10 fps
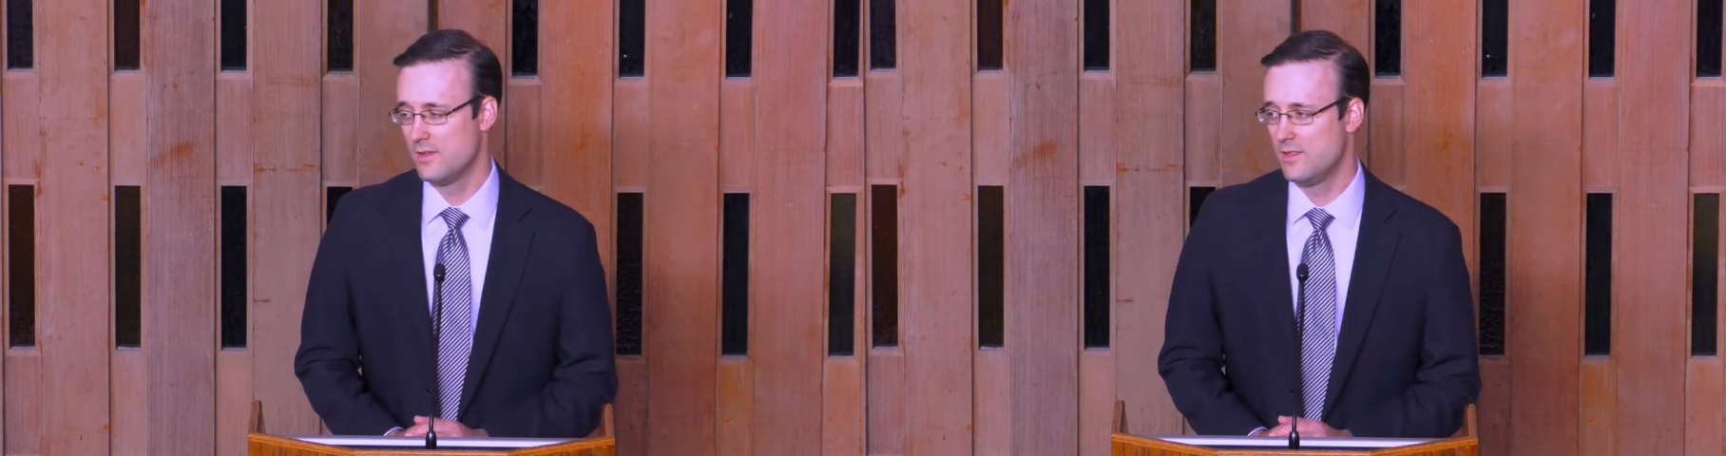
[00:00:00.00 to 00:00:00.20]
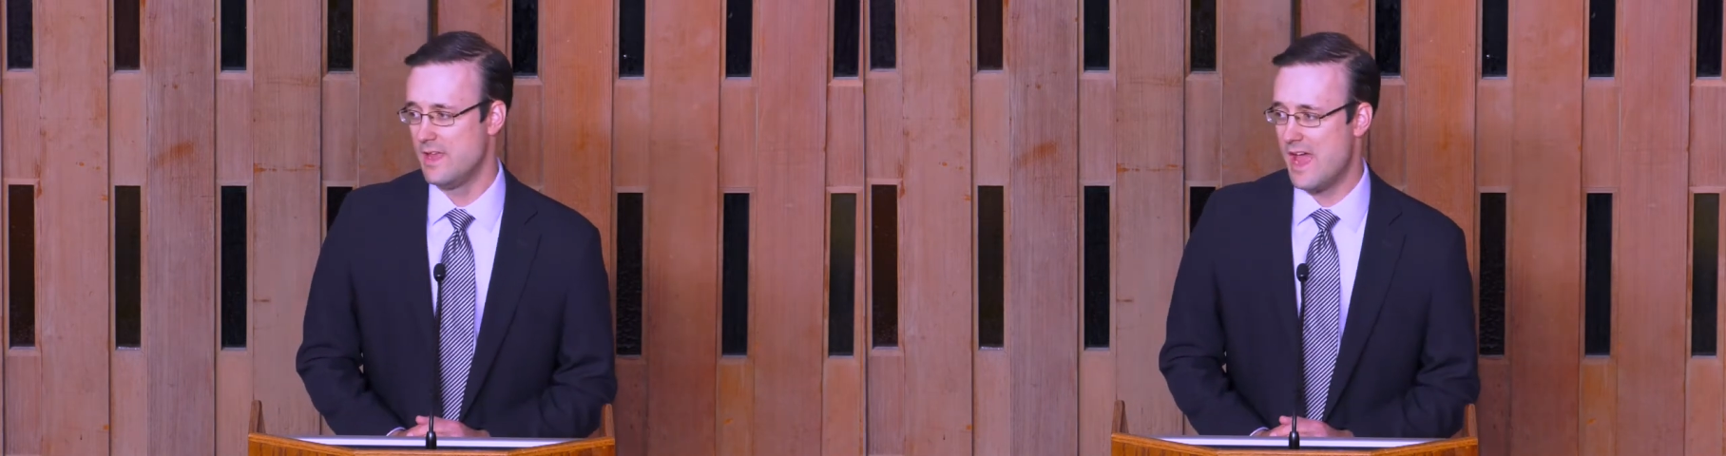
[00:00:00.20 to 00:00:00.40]

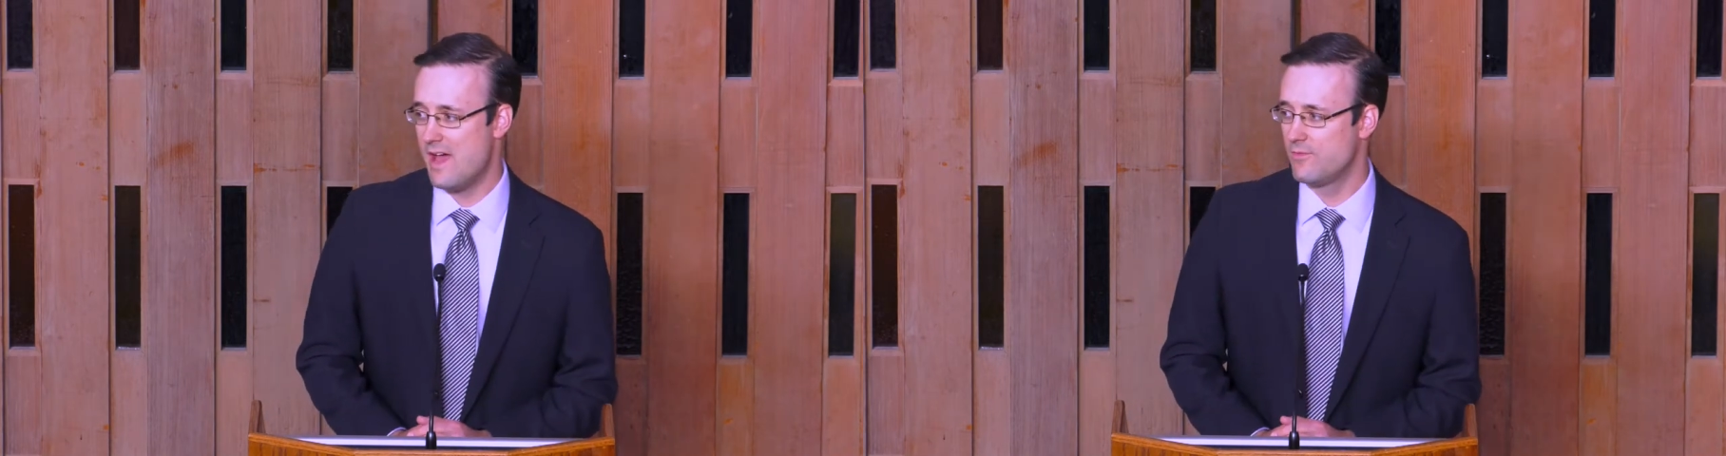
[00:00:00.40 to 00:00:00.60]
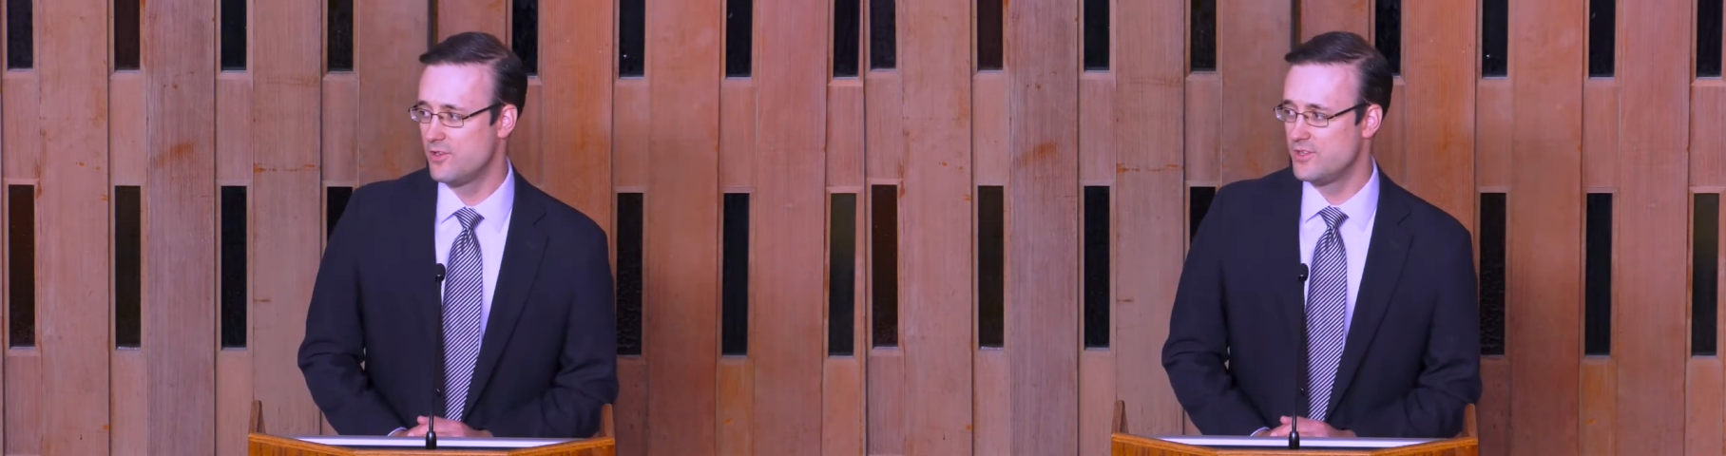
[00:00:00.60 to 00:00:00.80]
the
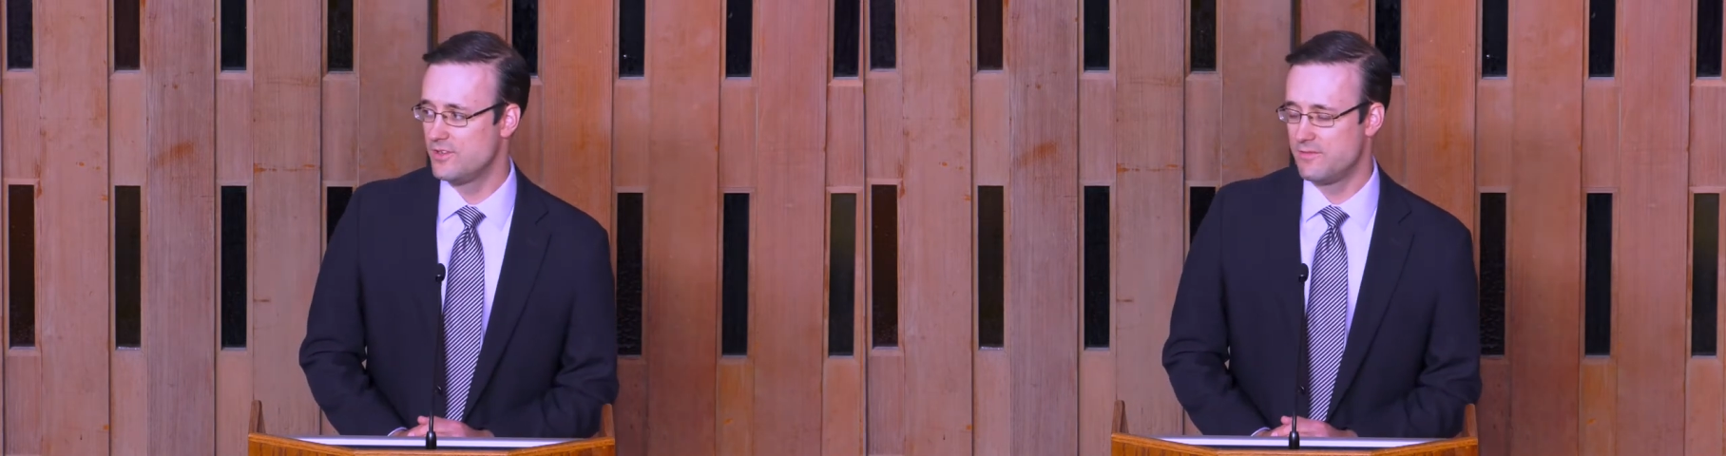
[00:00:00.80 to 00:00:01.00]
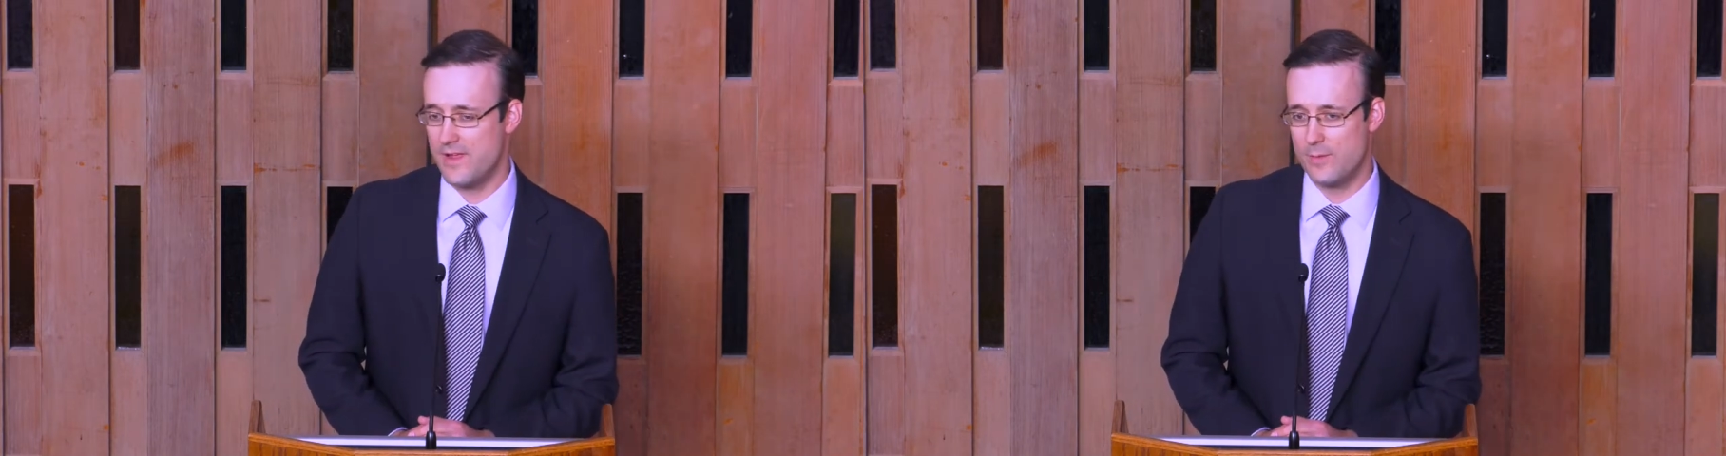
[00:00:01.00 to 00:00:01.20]

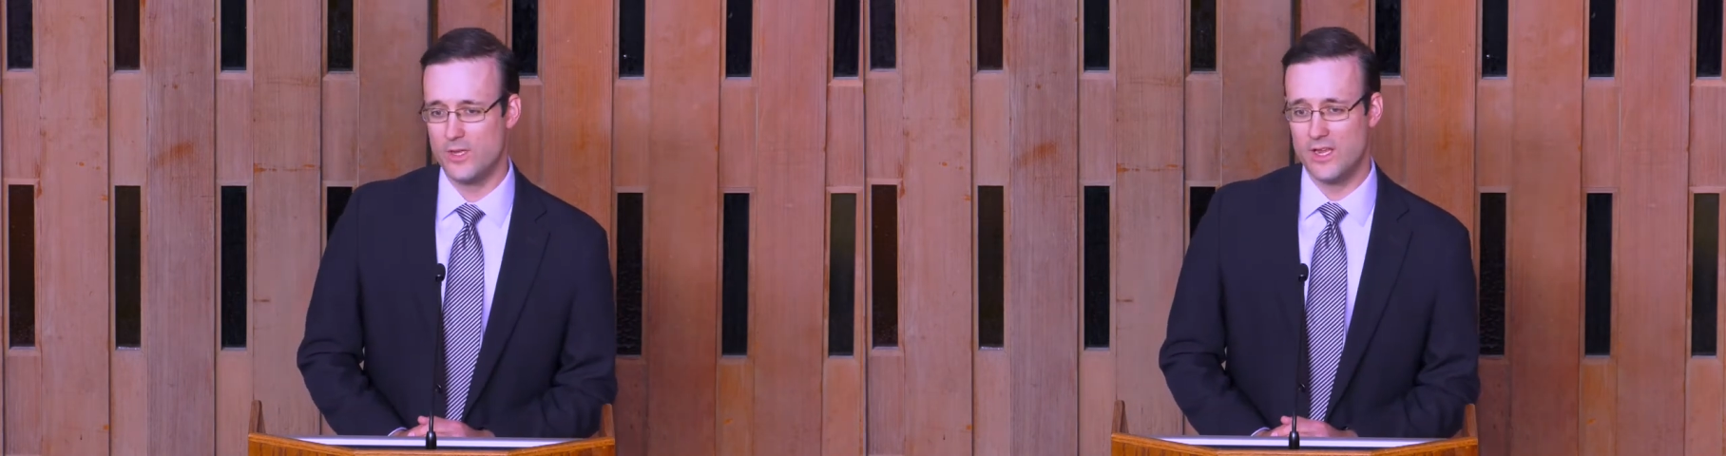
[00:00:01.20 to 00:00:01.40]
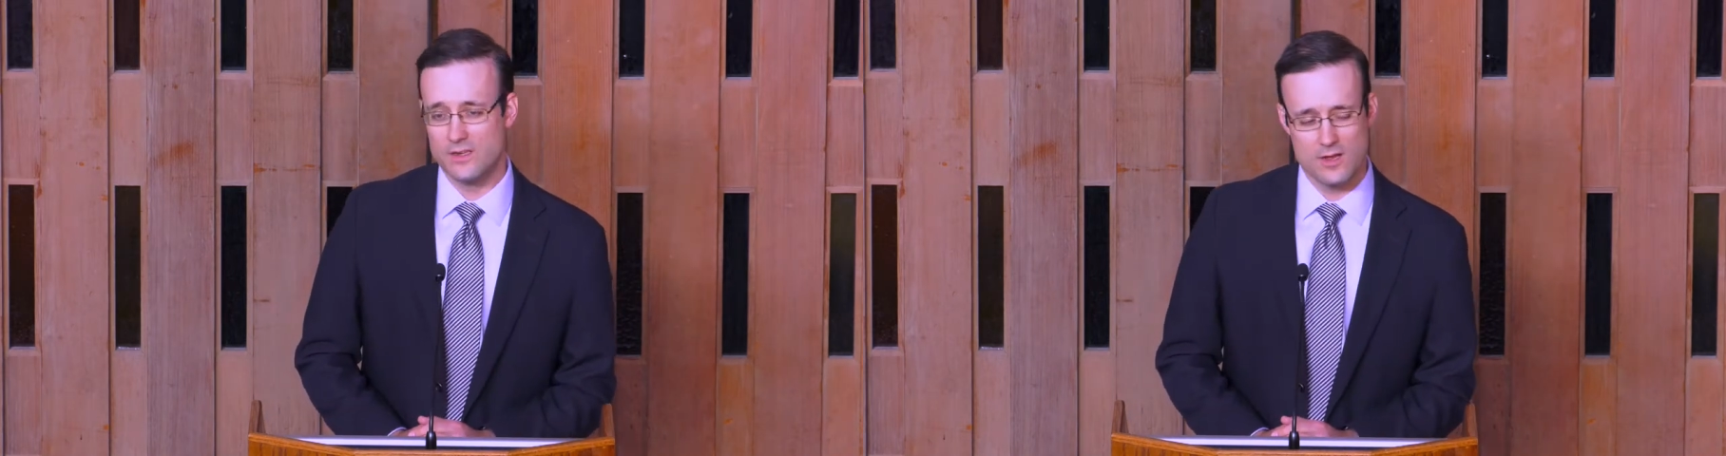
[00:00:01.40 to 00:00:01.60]
average
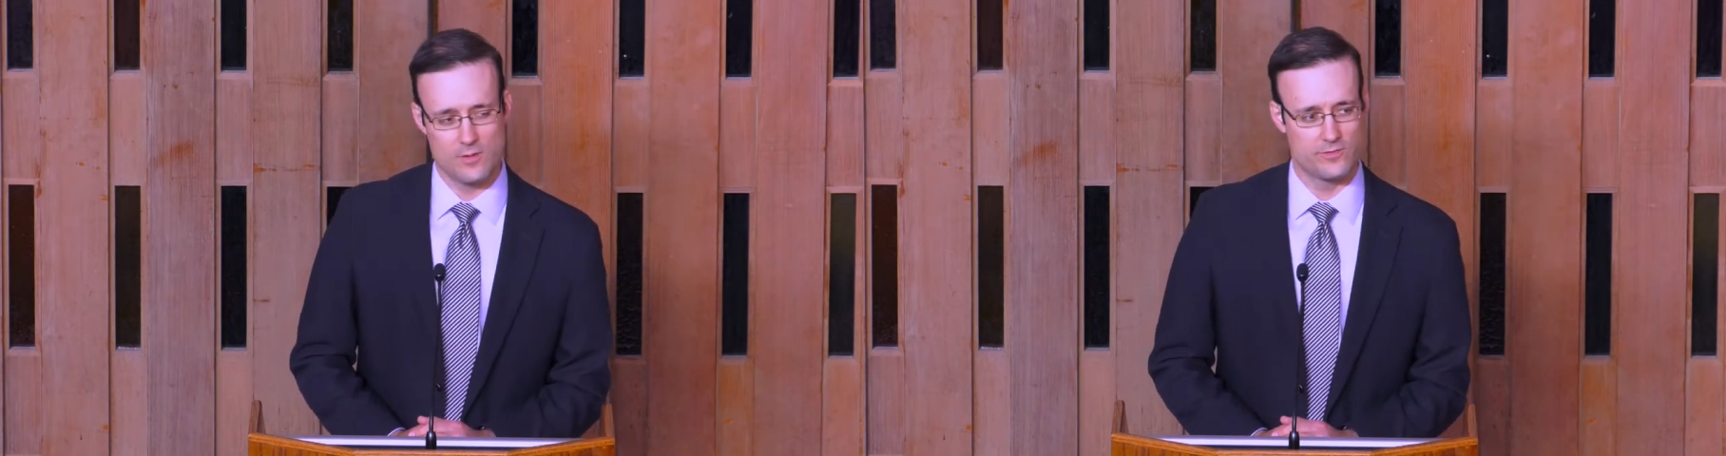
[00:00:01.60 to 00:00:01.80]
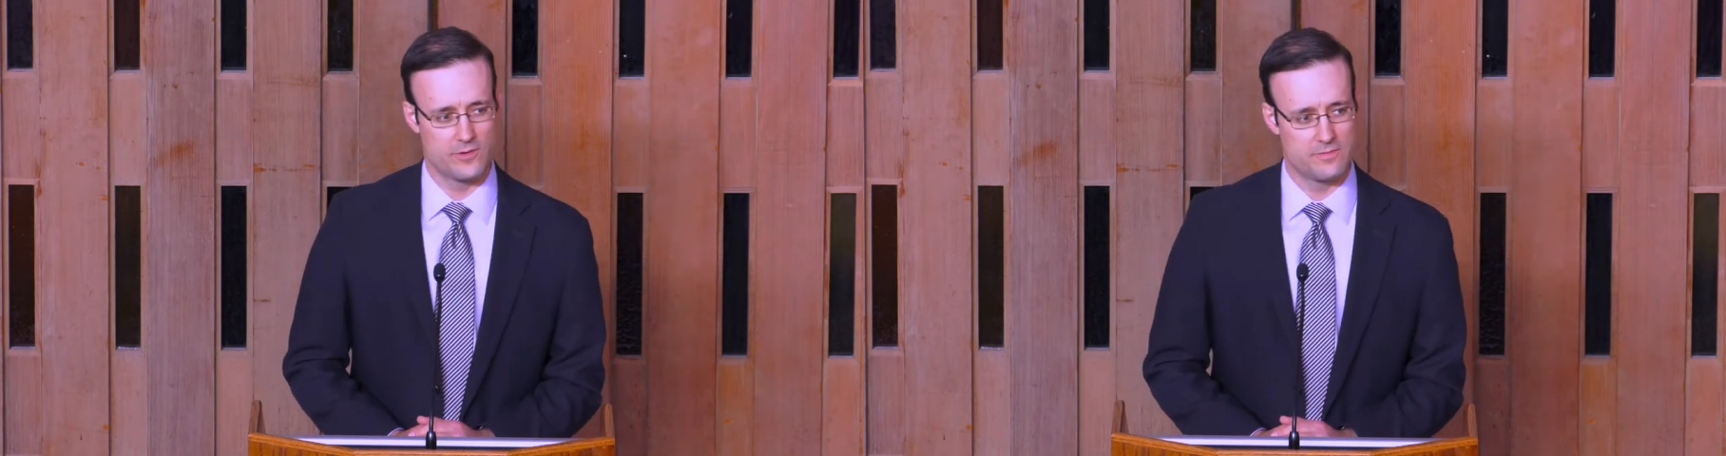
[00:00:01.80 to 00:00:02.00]
family
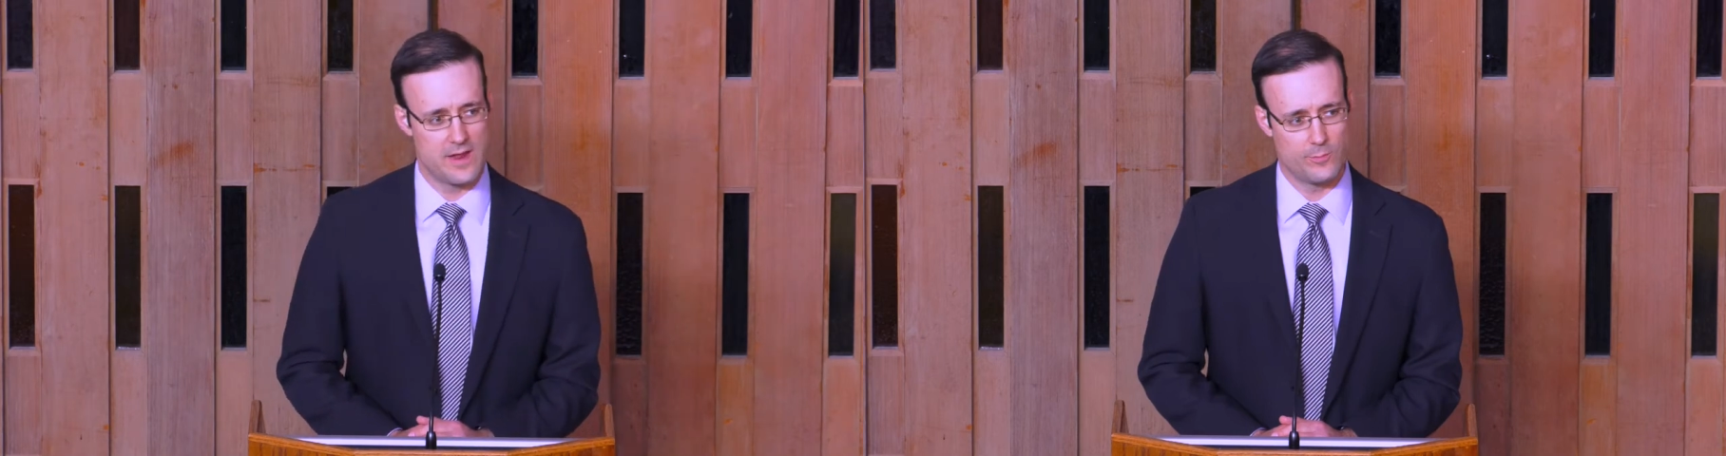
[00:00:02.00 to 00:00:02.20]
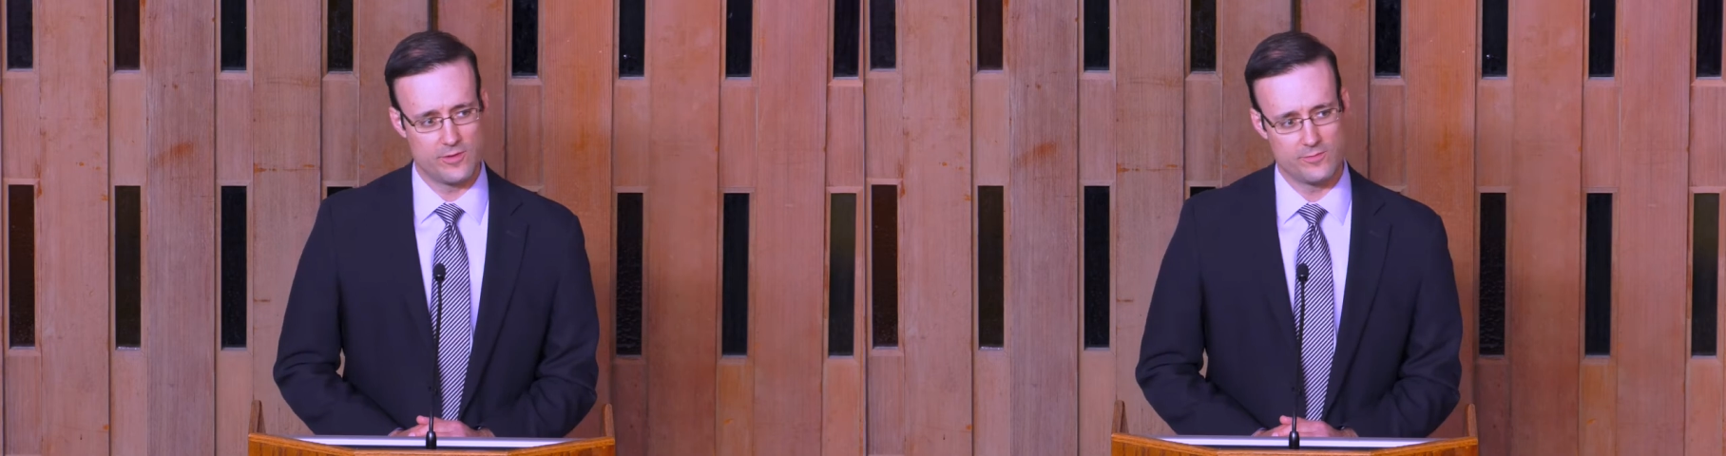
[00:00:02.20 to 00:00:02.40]
income for a family